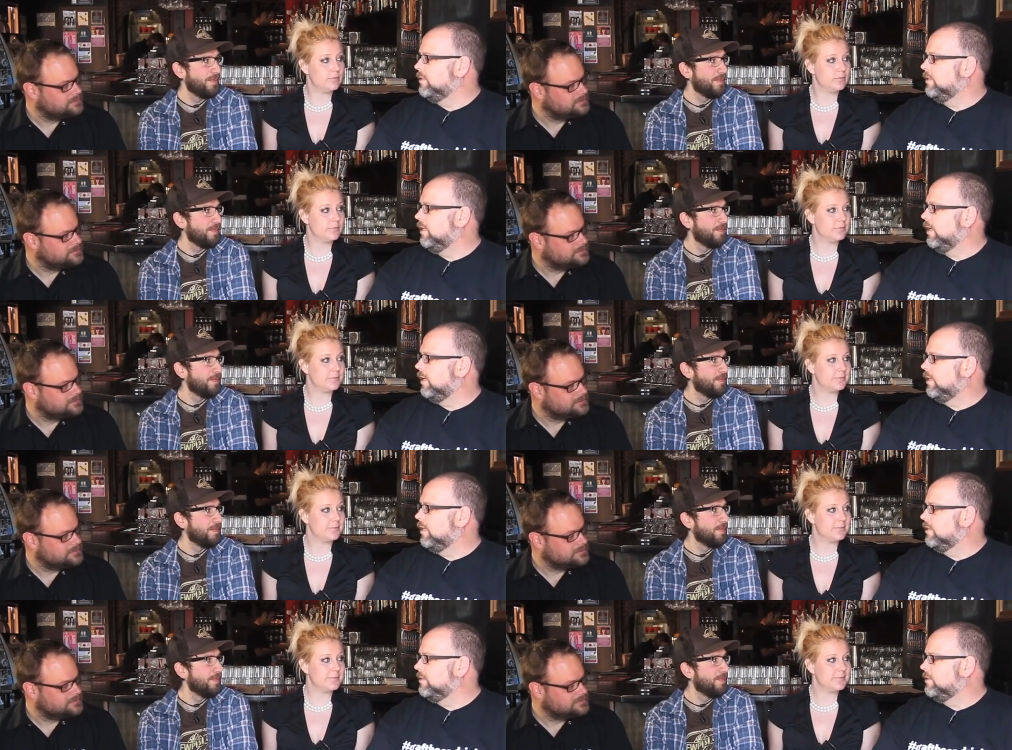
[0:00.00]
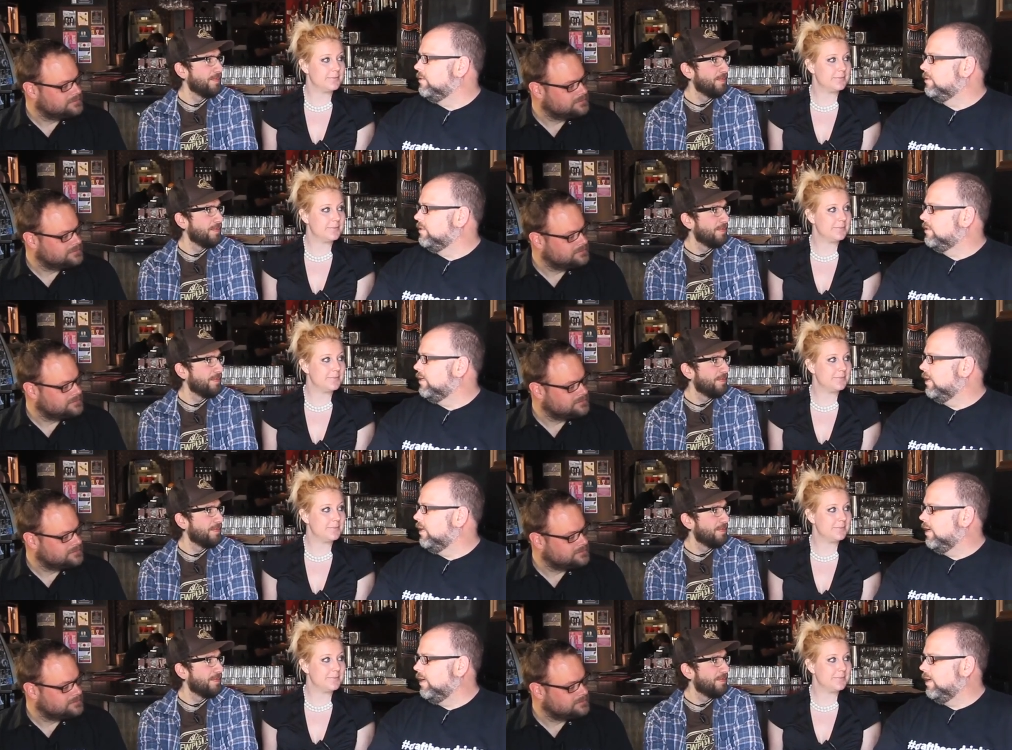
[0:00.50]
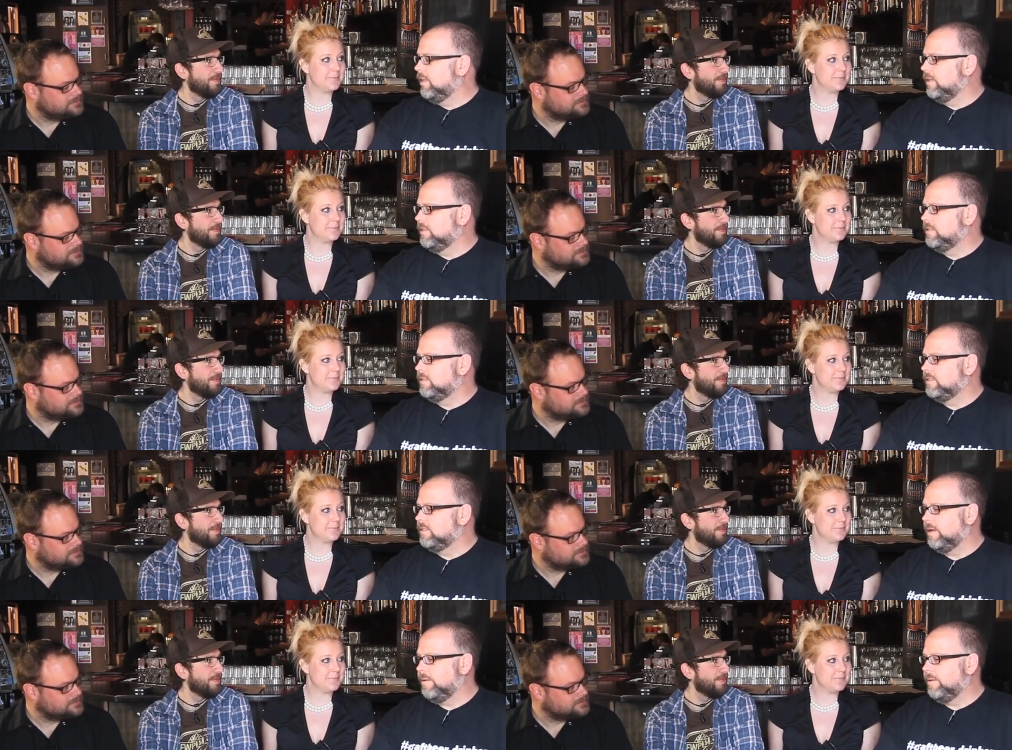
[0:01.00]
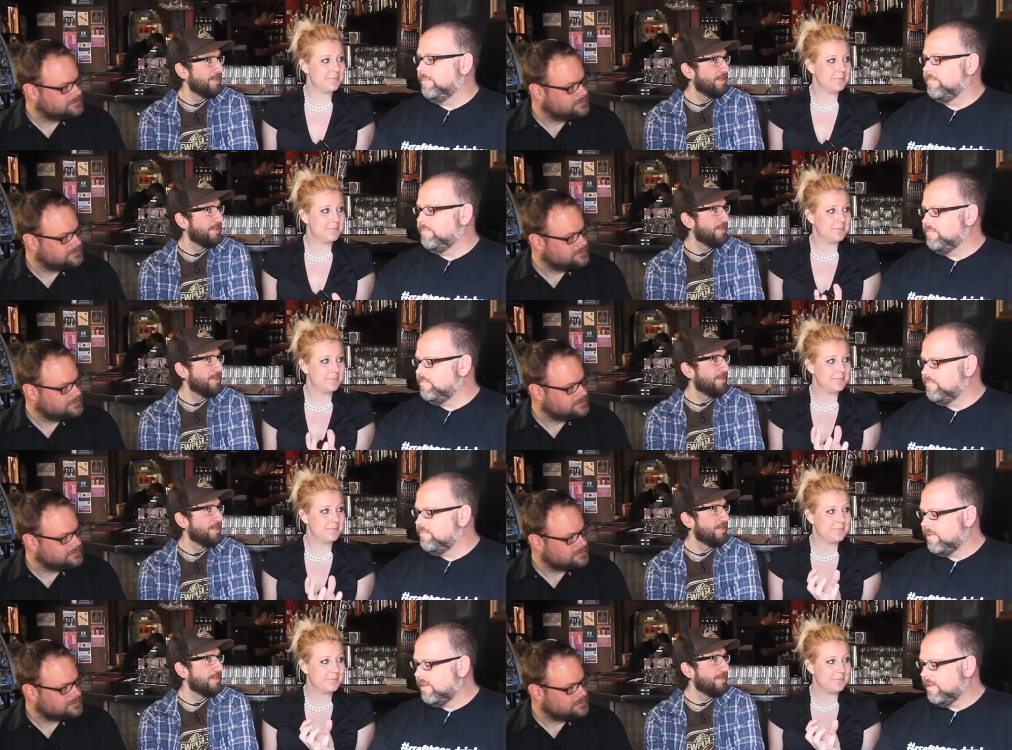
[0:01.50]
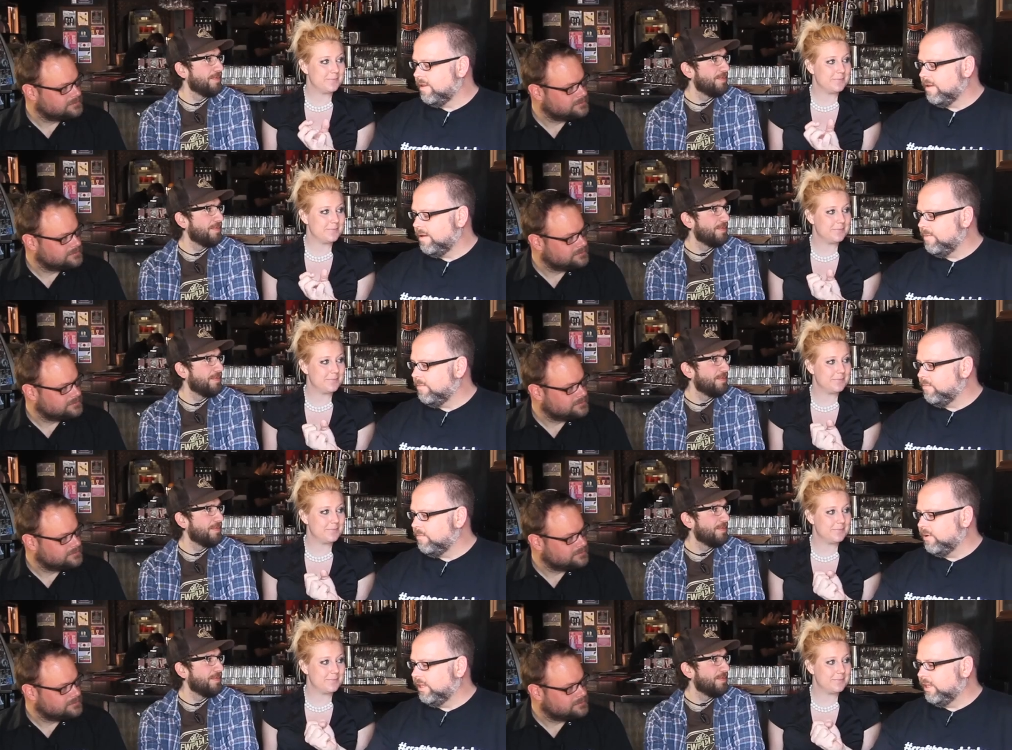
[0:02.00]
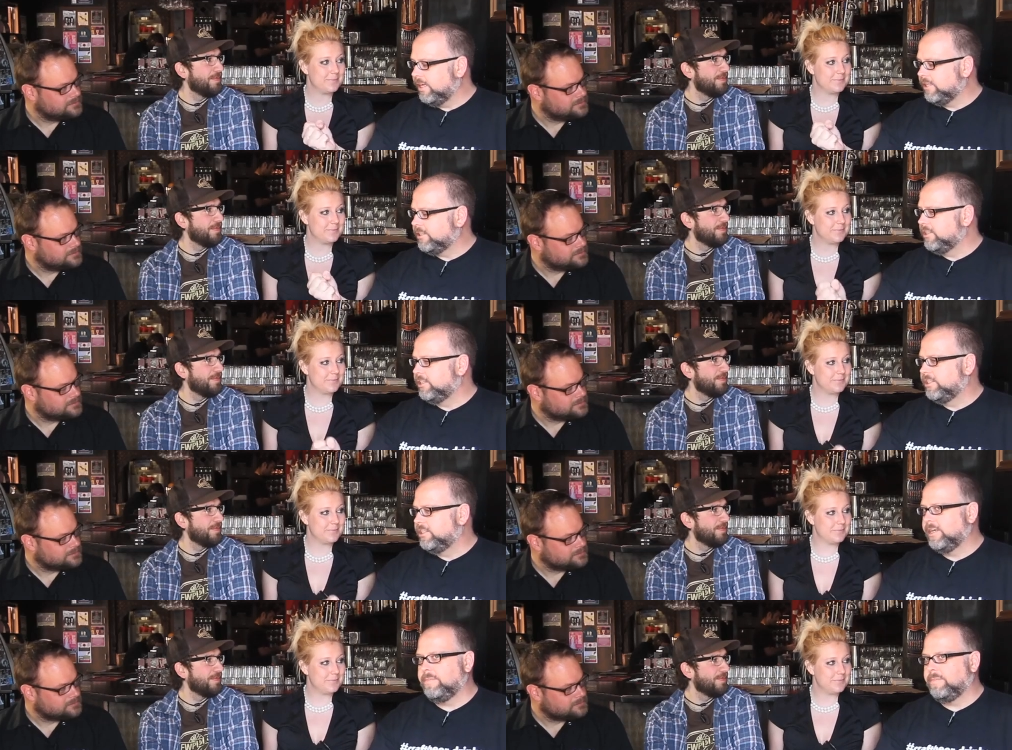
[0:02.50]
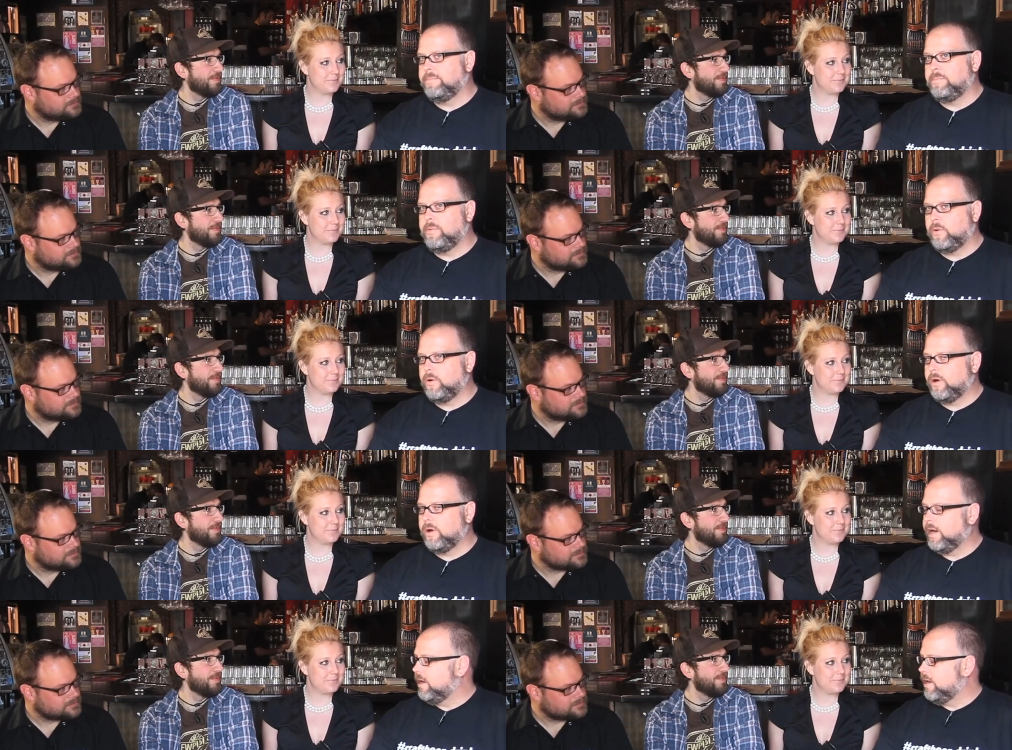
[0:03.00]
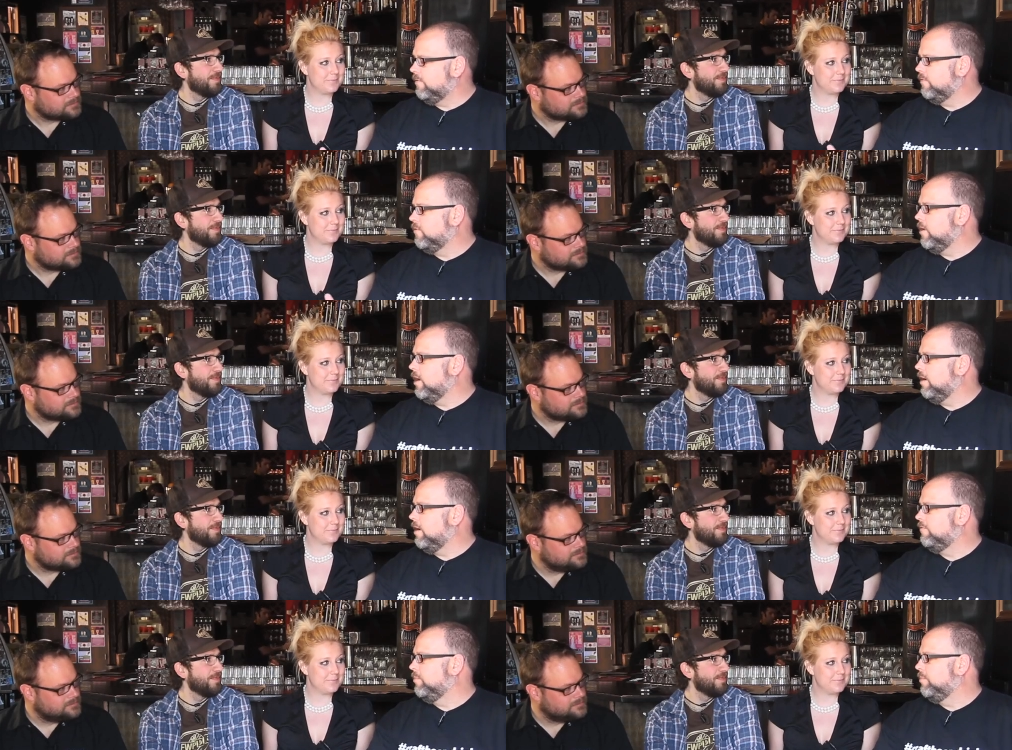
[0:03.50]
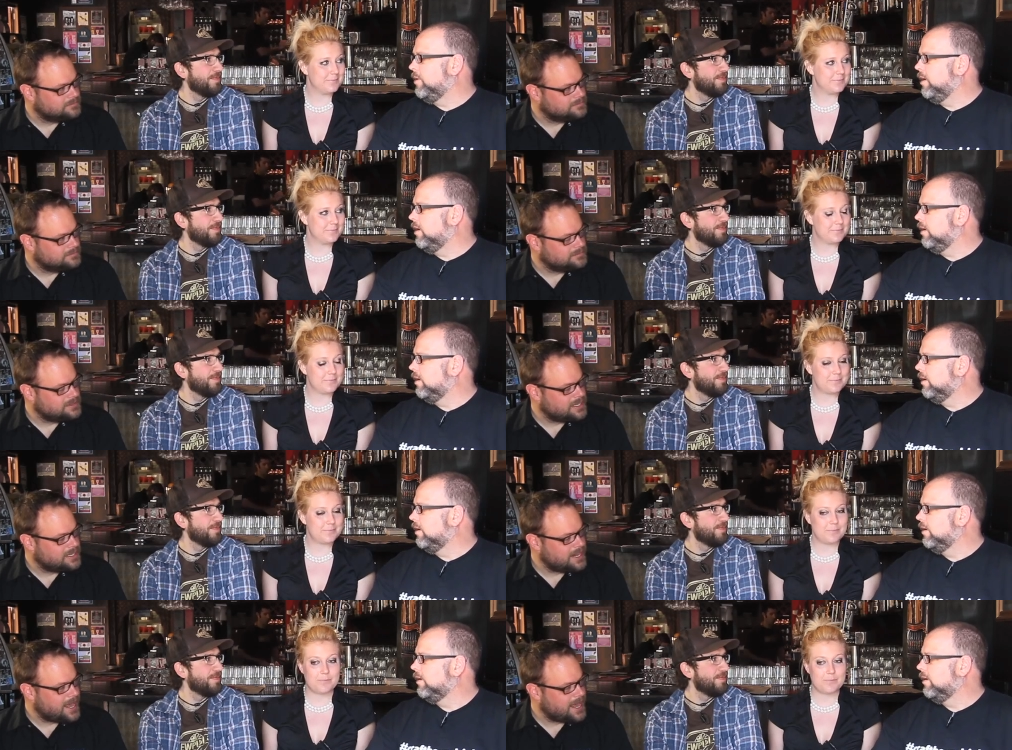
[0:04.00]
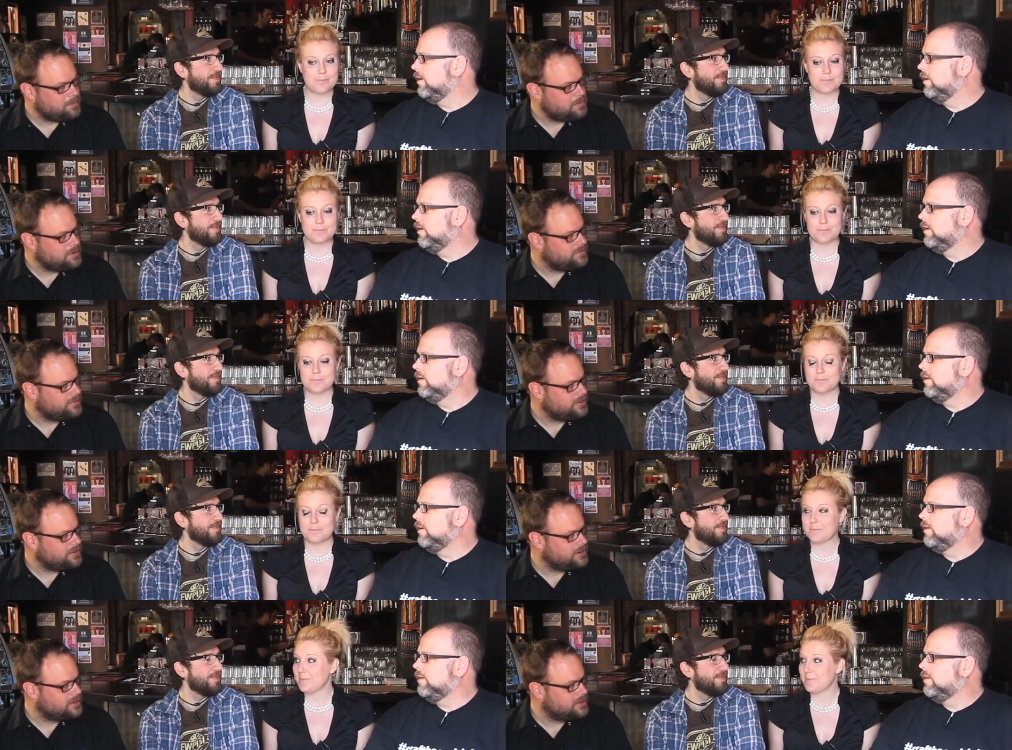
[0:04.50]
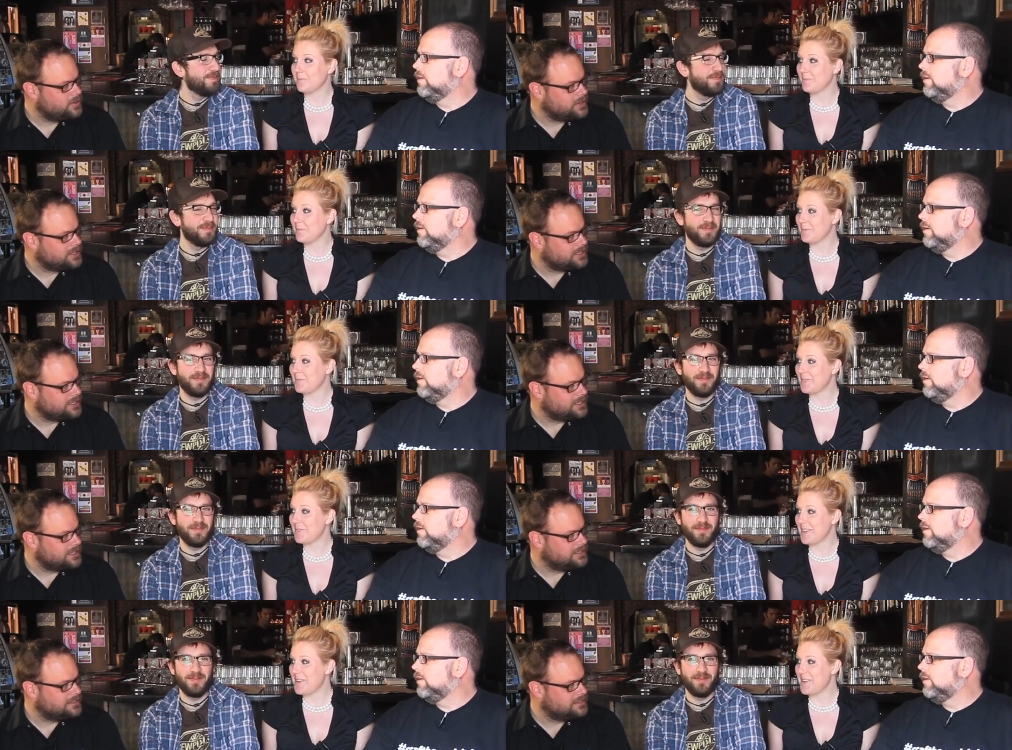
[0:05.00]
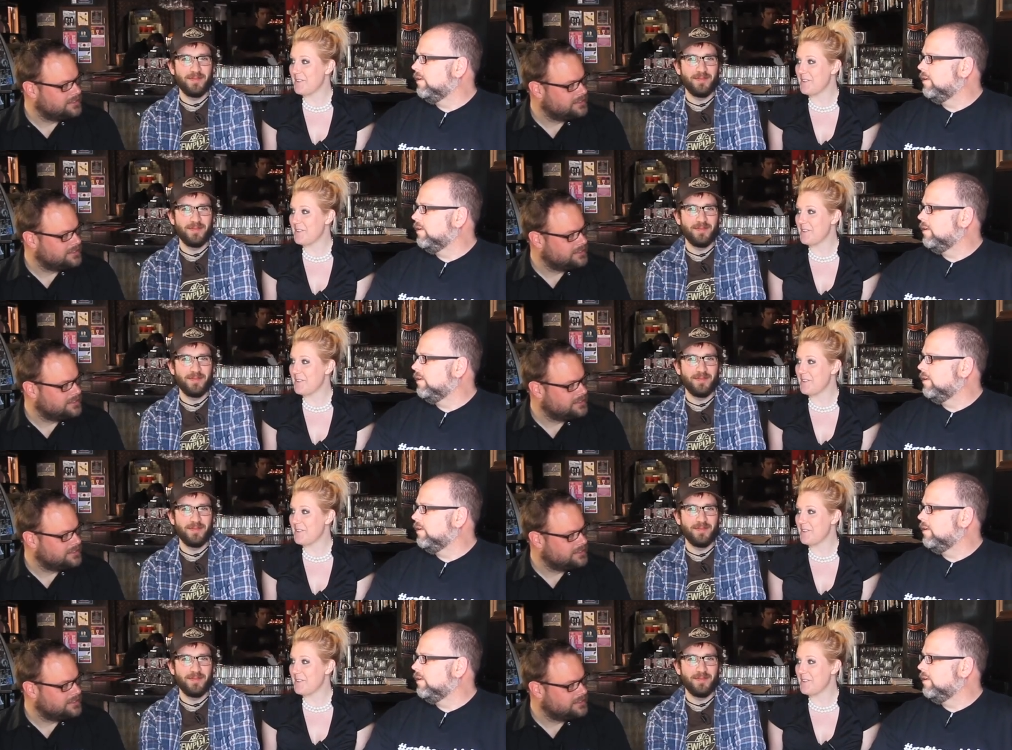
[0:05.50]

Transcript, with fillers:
Speaker 1: Like this was a this was a relationship born out of craft beer. And it happened very quickly.